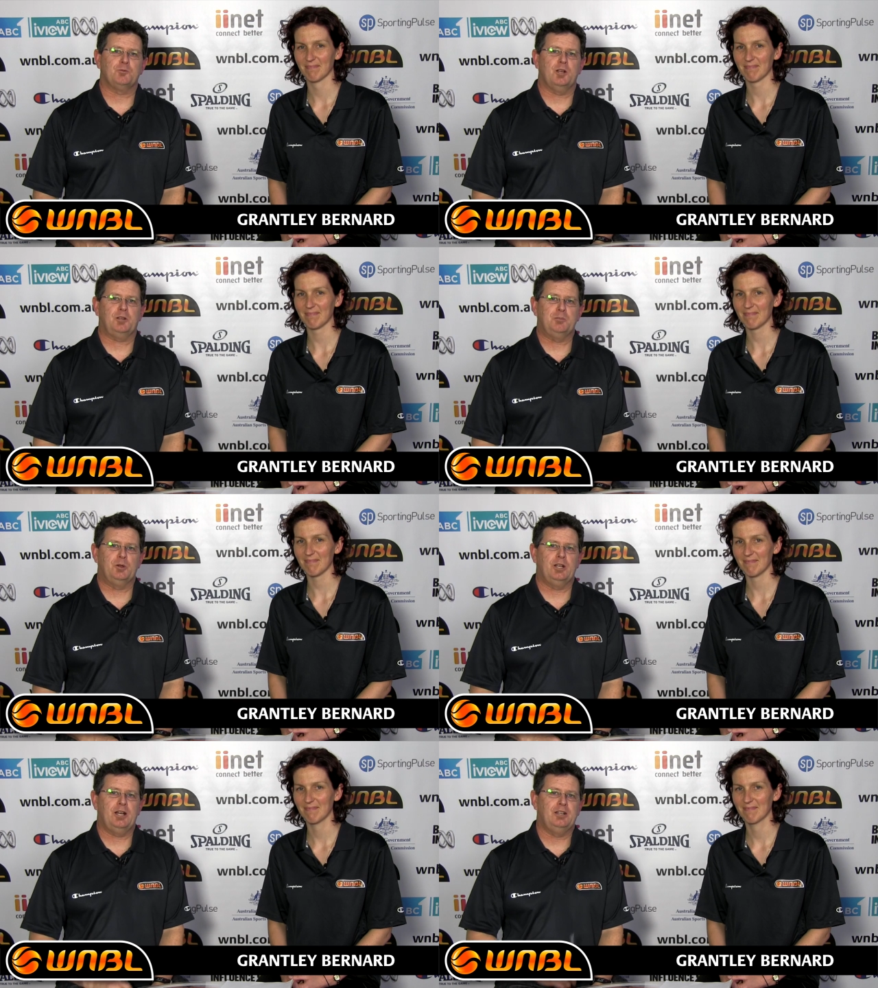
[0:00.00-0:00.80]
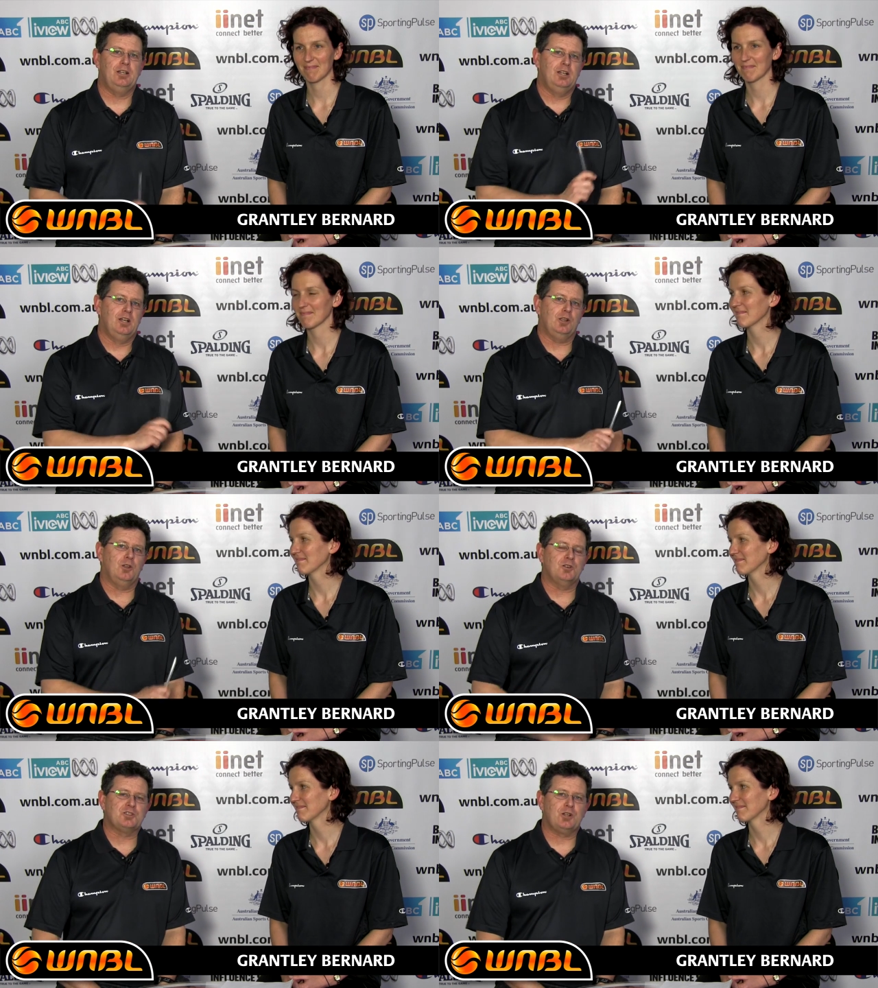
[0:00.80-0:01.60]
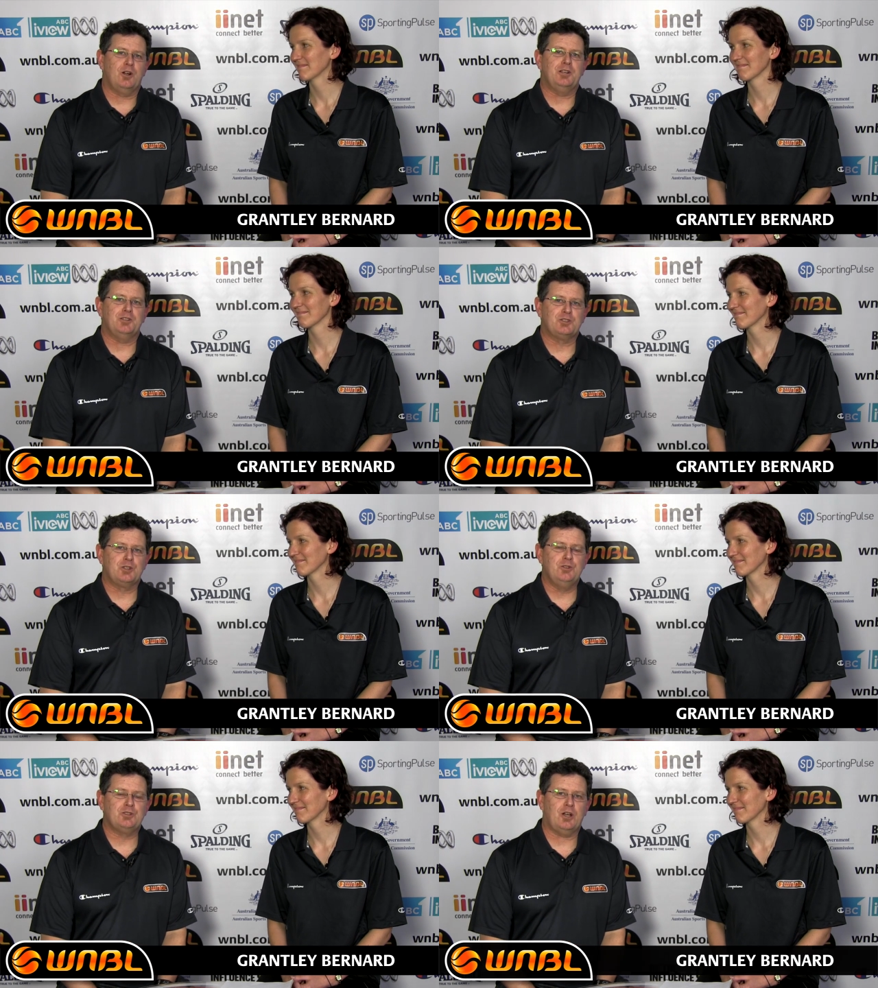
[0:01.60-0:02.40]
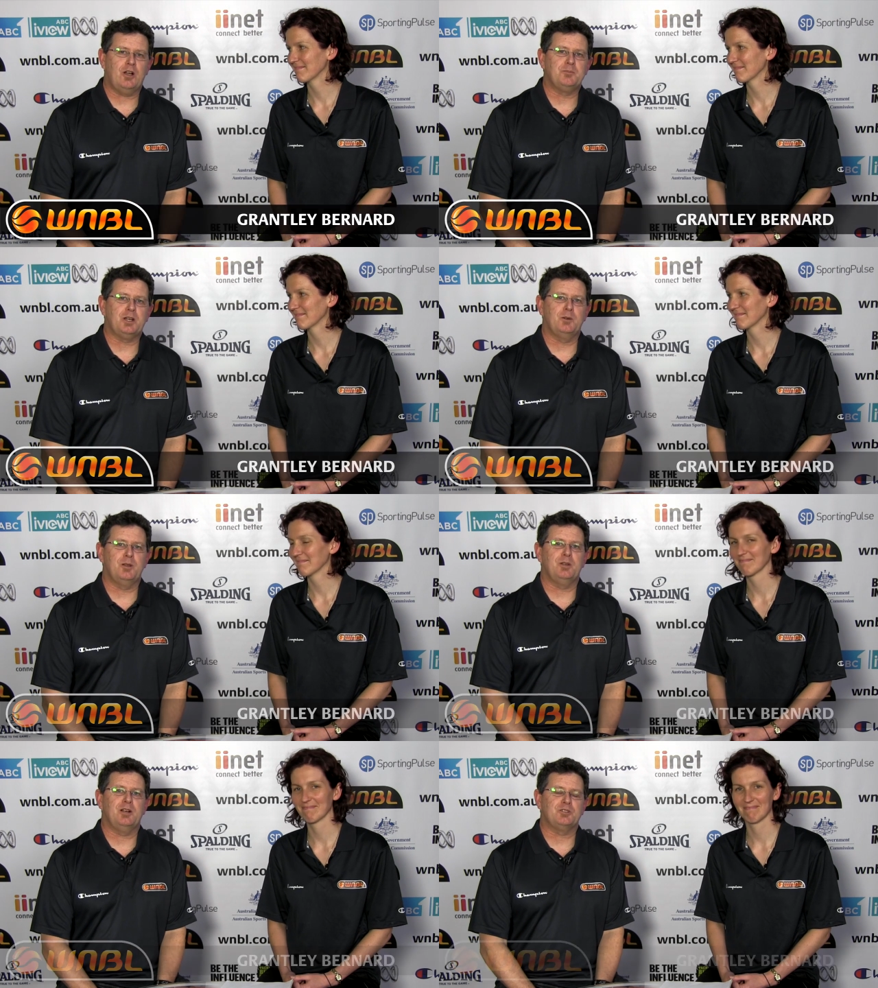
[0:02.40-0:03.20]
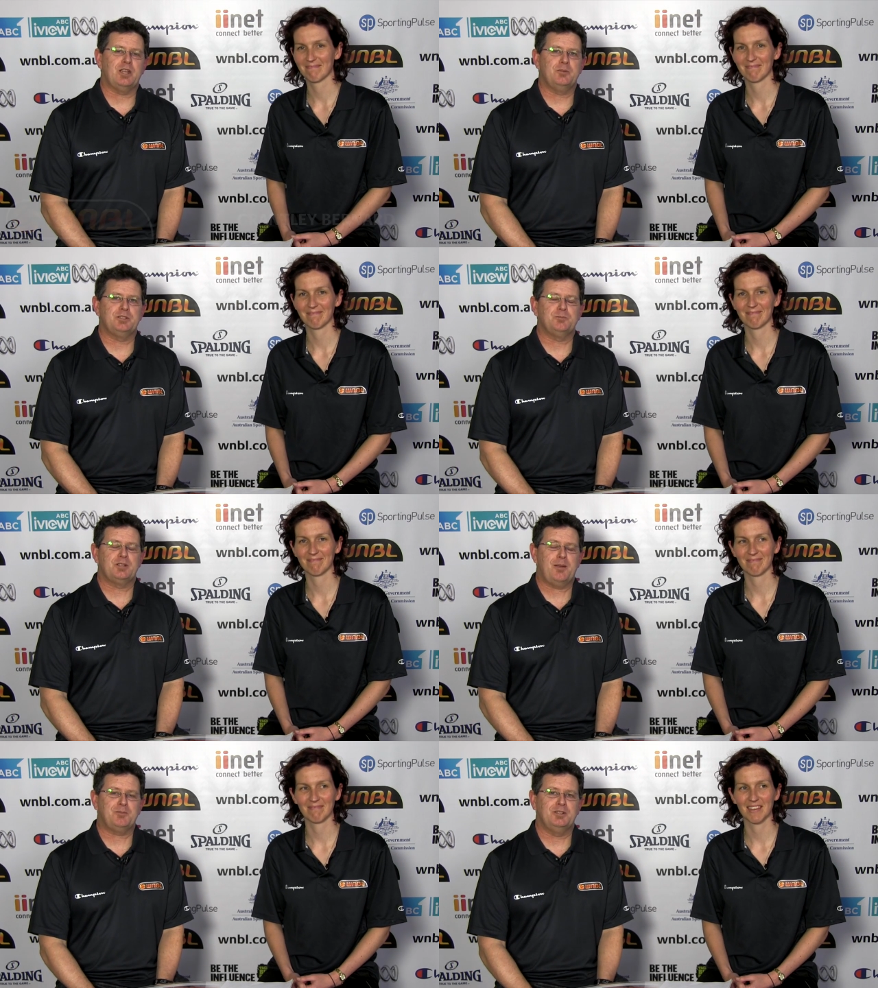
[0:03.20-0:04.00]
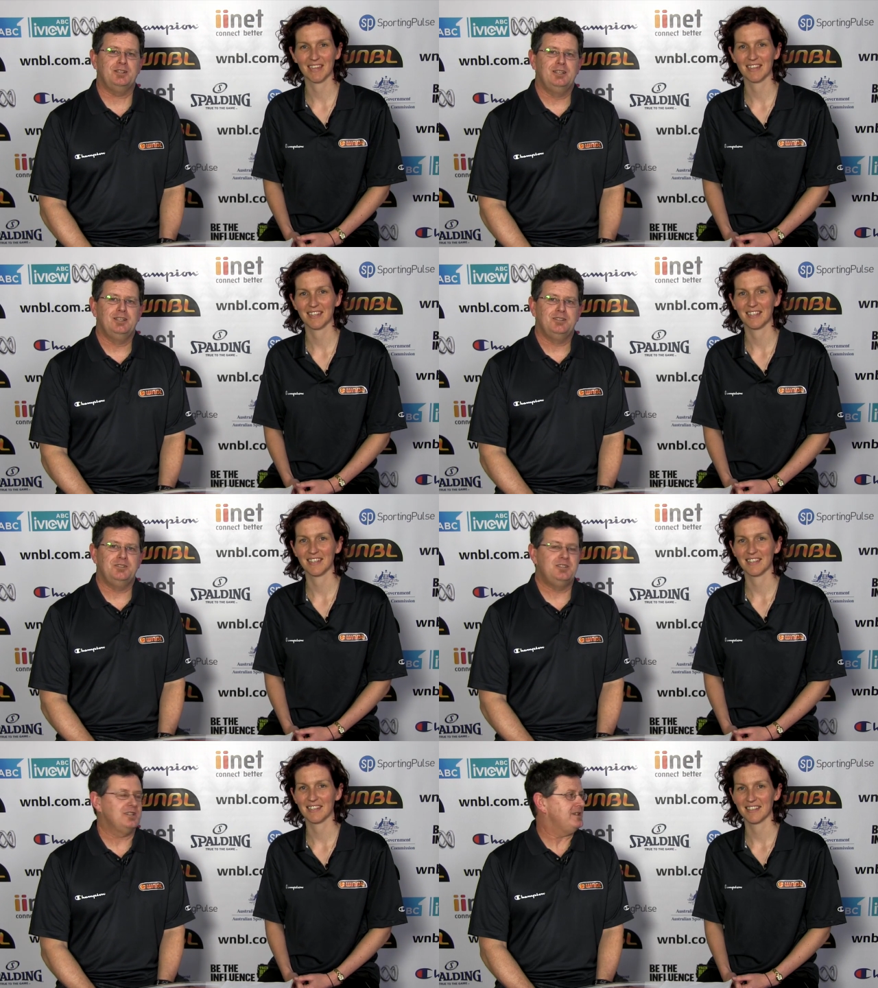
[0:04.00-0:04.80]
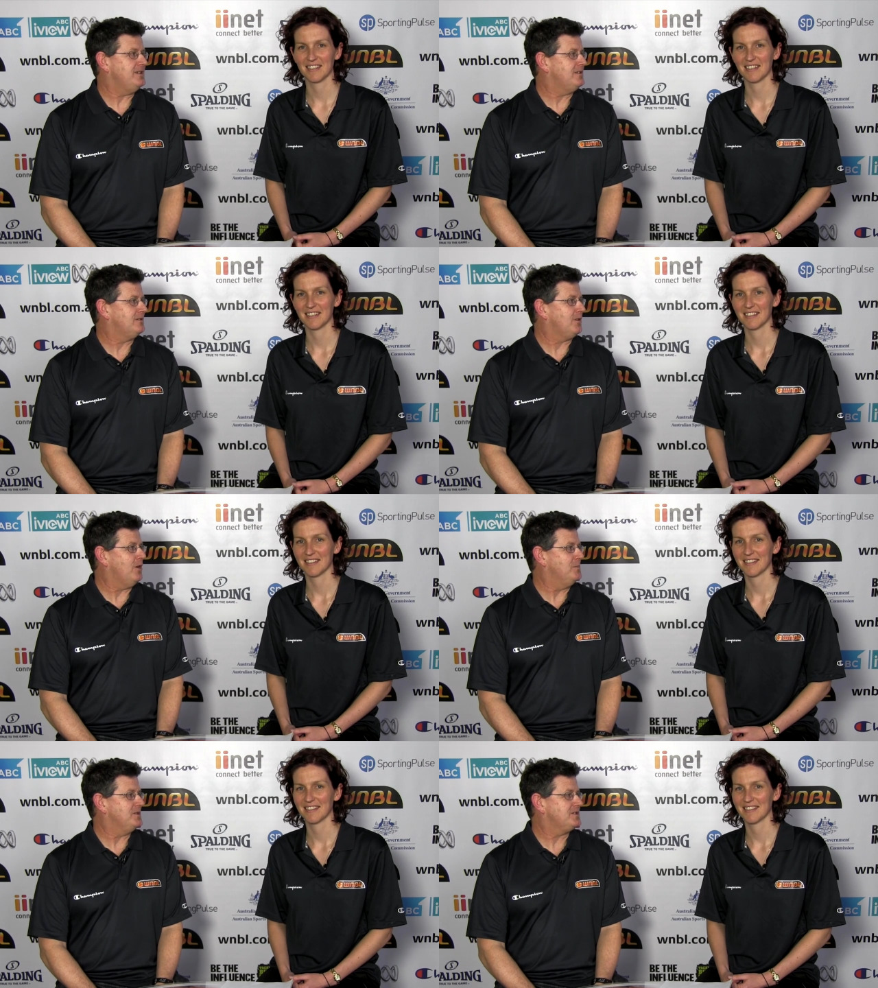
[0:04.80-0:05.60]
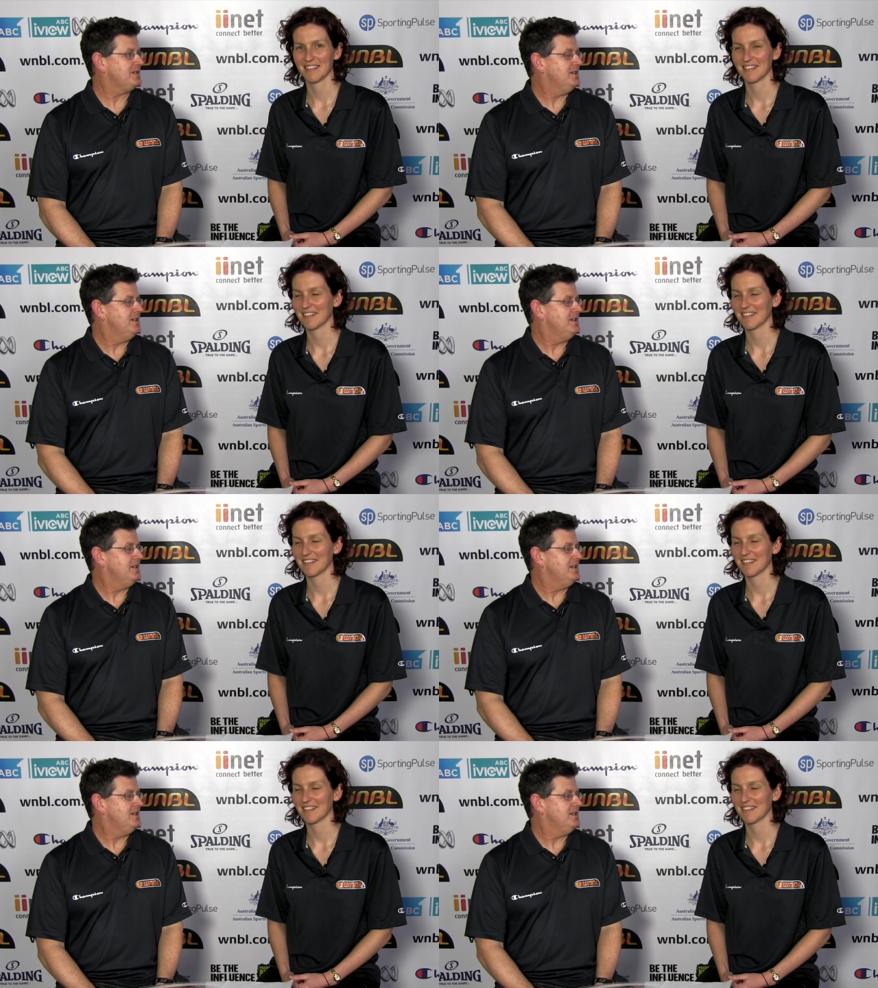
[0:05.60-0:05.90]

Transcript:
Speaker 1: I'm Grantley Bernard alongside two-time WNBL Championship captain Desi Glaubitz.